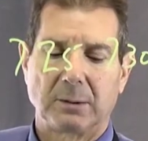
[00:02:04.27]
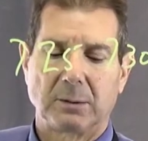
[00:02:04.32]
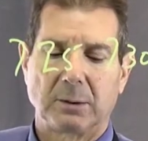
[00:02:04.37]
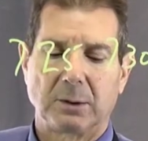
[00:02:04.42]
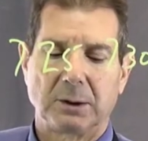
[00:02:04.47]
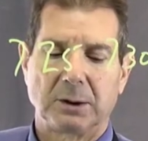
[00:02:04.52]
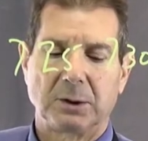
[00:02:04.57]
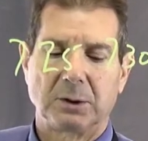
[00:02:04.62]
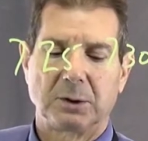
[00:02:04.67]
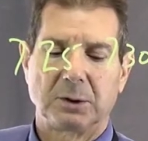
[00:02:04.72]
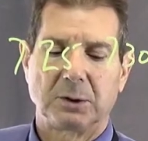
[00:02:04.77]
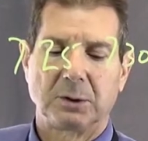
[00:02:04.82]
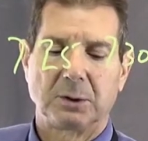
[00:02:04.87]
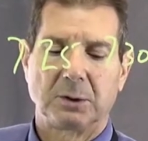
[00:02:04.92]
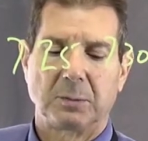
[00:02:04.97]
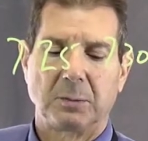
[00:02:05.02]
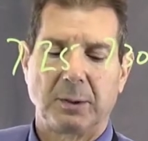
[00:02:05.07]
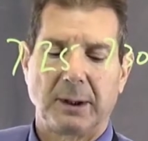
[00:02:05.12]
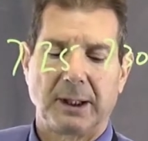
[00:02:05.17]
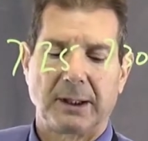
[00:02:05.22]
We'll
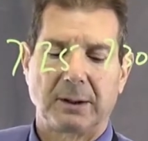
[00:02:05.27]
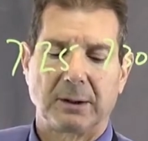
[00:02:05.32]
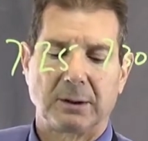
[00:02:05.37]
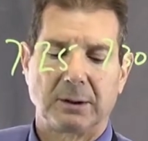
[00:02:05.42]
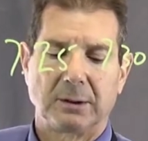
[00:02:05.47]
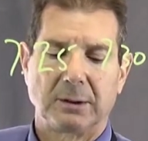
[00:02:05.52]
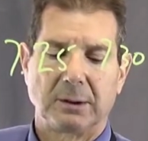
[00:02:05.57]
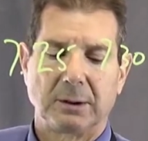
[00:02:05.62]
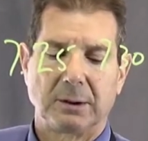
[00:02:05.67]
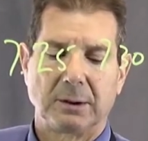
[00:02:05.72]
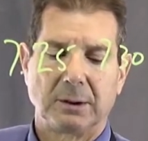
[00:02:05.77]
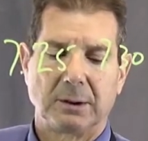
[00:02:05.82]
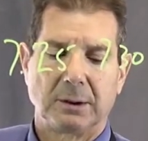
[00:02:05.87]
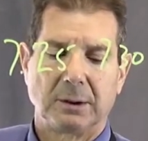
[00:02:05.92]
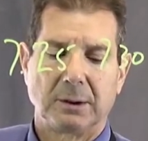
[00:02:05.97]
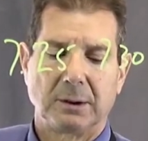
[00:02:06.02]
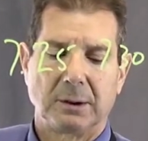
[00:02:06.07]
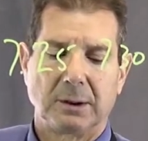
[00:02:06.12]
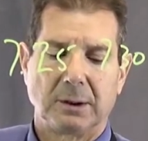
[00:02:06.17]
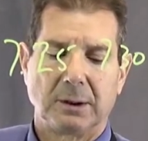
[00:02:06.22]
use better.
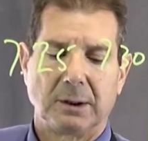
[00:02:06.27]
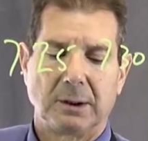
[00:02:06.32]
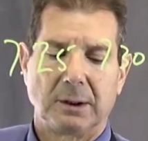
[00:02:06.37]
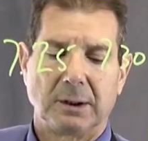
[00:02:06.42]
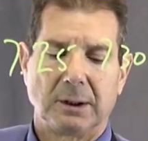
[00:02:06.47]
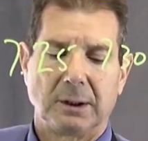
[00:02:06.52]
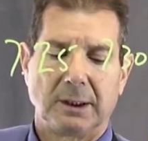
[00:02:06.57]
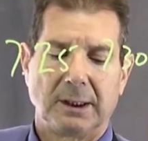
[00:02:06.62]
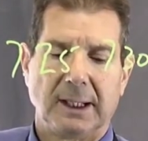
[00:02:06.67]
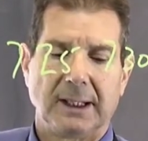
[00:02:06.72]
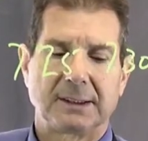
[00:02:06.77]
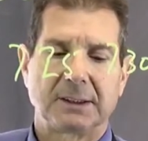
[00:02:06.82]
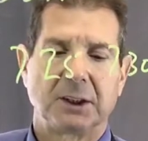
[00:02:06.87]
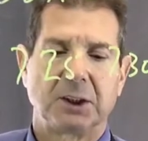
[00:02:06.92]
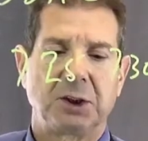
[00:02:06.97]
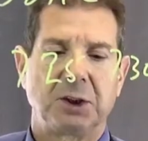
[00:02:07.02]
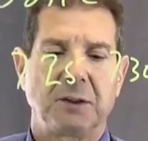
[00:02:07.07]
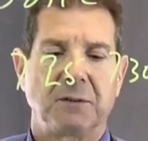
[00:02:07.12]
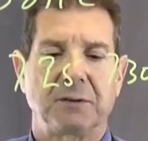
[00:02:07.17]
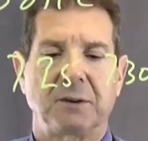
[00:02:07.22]
That's a
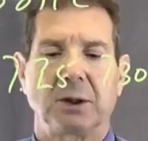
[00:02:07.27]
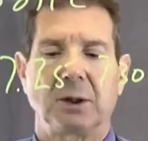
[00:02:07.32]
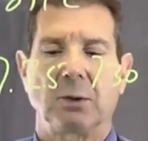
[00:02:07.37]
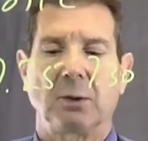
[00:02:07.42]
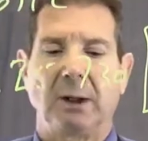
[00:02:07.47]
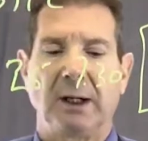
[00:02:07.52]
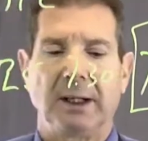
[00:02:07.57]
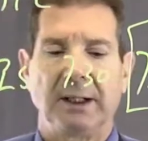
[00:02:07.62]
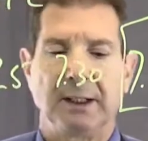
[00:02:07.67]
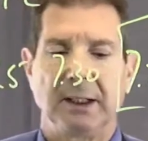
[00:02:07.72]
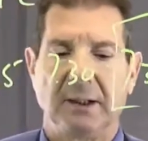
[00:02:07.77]
shift to the right.